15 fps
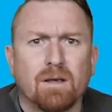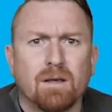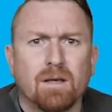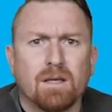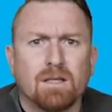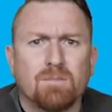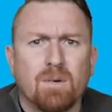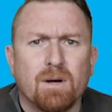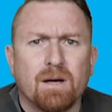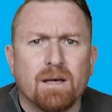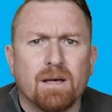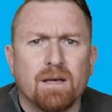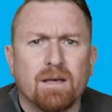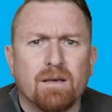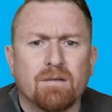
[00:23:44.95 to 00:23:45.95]
is
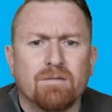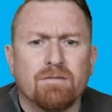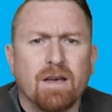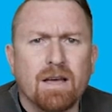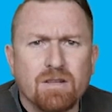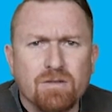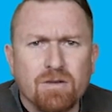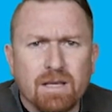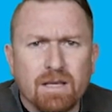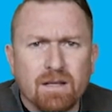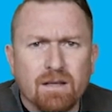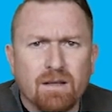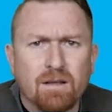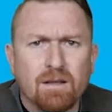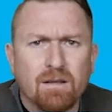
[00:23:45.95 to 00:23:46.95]
by factoring
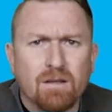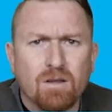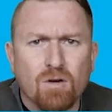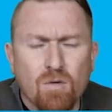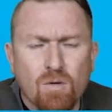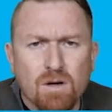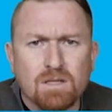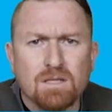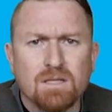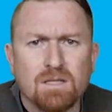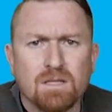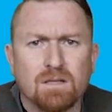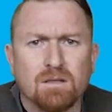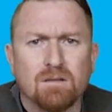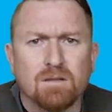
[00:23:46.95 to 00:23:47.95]
in the quantity,